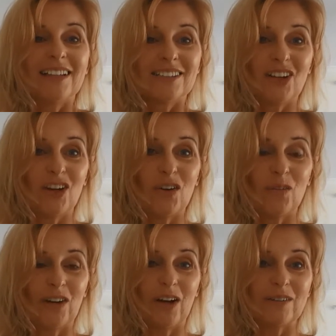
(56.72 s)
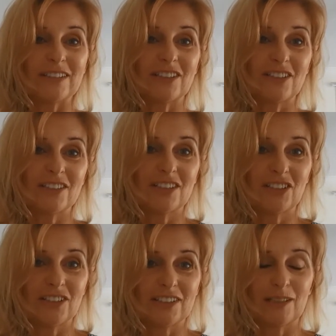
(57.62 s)
So when I was introduced to
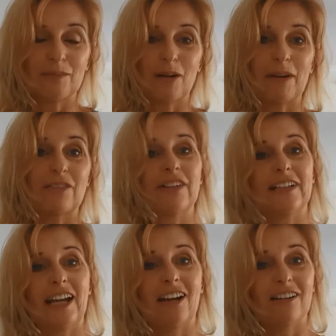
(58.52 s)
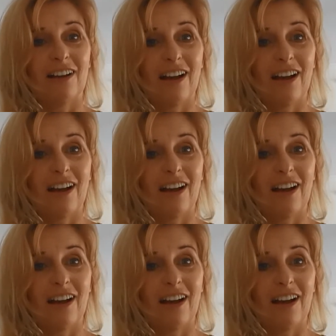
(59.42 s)
NuSkin by my friend Carol,